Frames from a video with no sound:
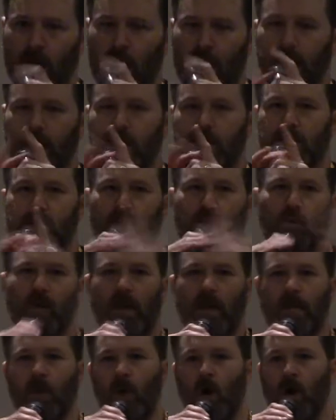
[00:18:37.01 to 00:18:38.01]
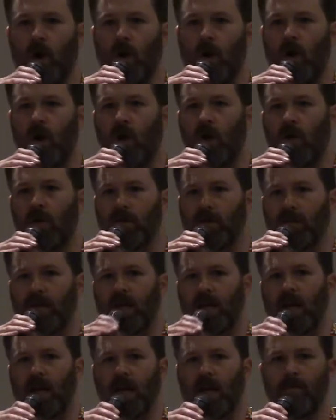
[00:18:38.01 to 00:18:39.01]
I can scream all, all the
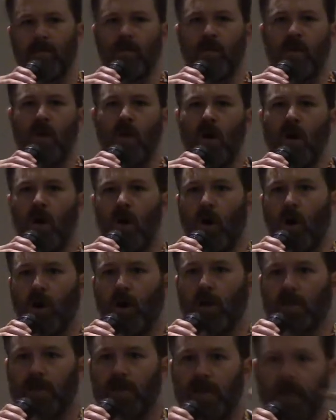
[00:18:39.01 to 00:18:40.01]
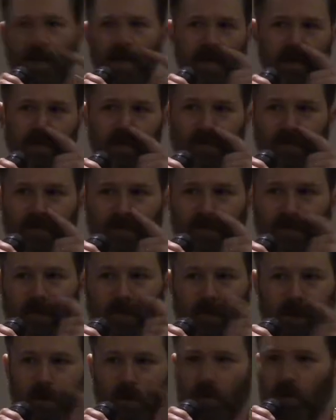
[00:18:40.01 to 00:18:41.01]
time, all day for
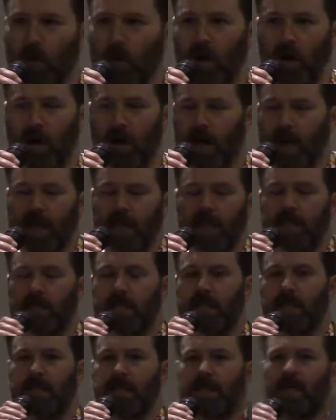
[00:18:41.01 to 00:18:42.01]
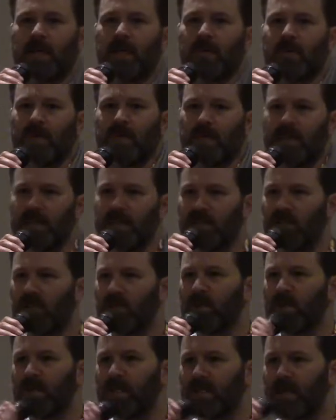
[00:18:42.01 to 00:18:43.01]
the most part, and it's it's not a big deal
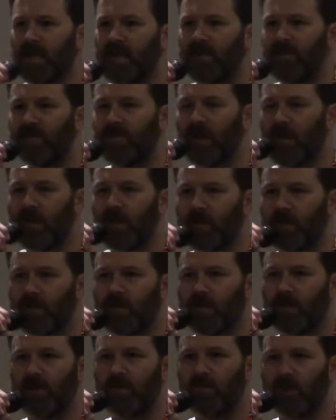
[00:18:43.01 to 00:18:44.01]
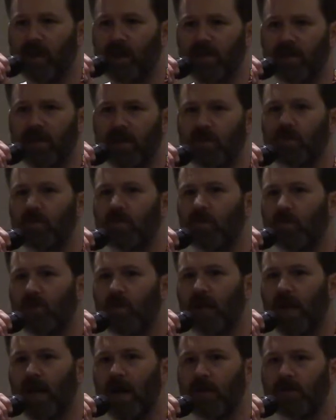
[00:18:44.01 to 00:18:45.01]
because I understood breath
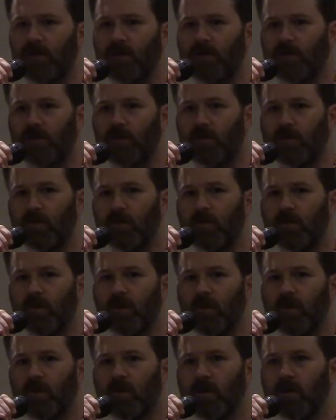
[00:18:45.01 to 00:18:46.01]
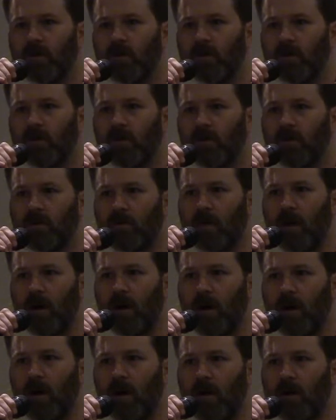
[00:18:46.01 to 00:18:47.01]
control, how to
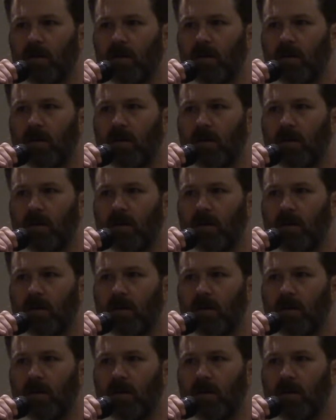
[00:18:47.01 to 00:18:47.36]
uh,